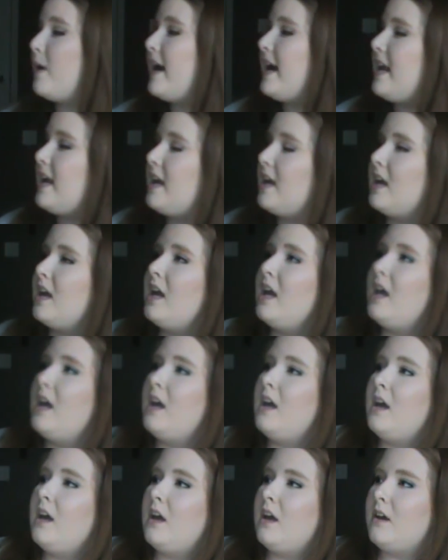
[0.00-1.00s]
waiting
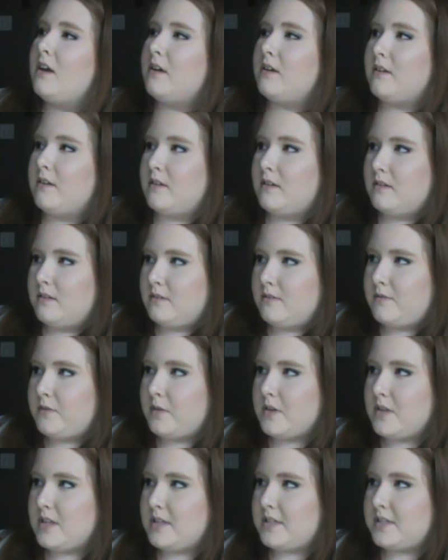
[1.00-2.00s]

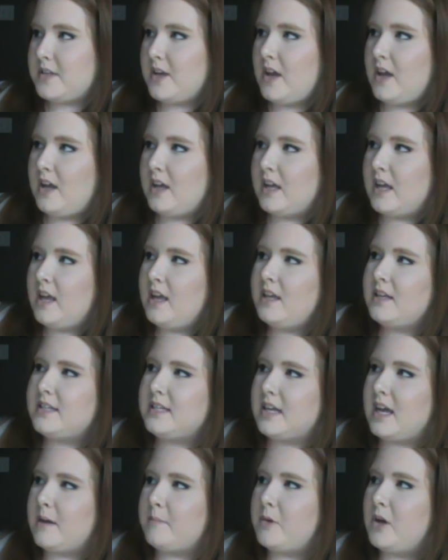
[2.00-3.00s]
for this song
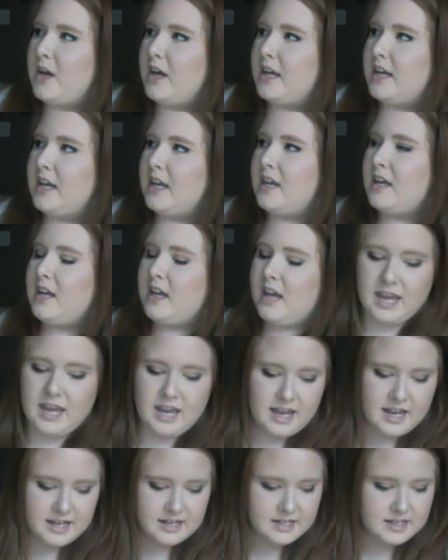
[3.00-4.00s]
to come on,
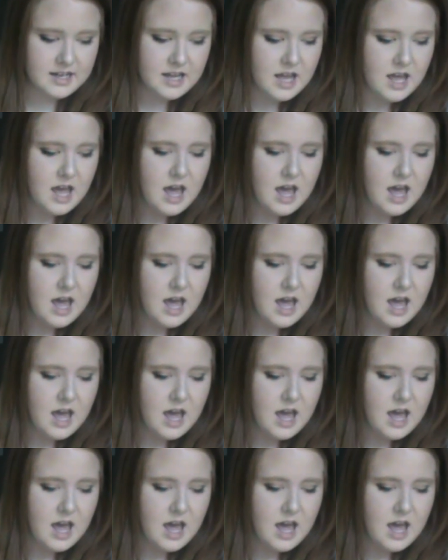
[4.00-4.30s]
and